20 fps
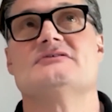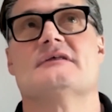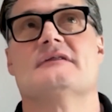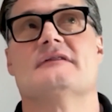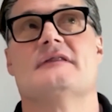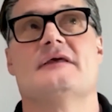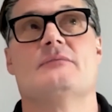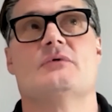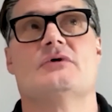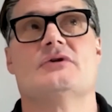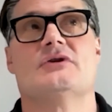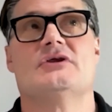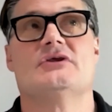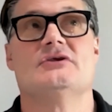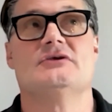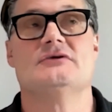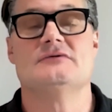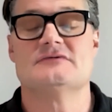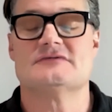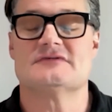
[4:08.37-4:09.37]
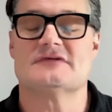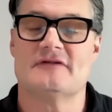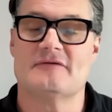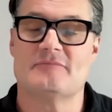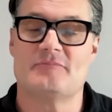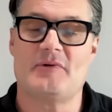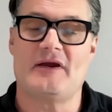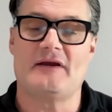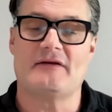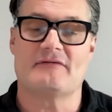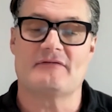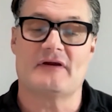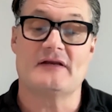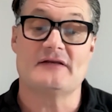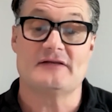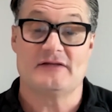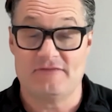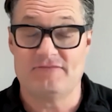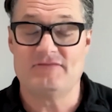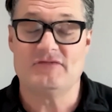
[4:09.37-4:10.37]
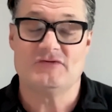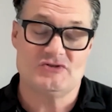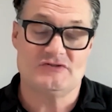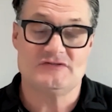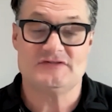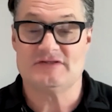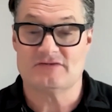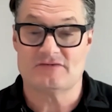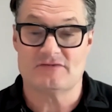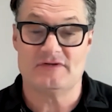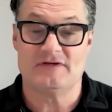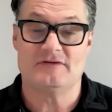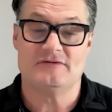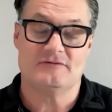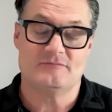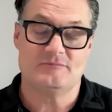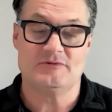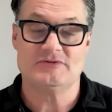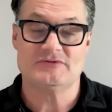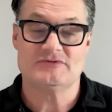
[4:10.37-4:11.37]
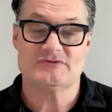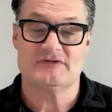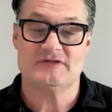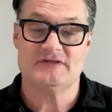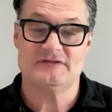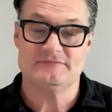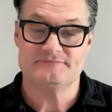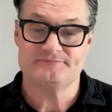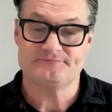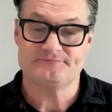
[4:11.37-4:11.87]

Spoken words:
that they want to use on the background, if you're shooting green or blue screen,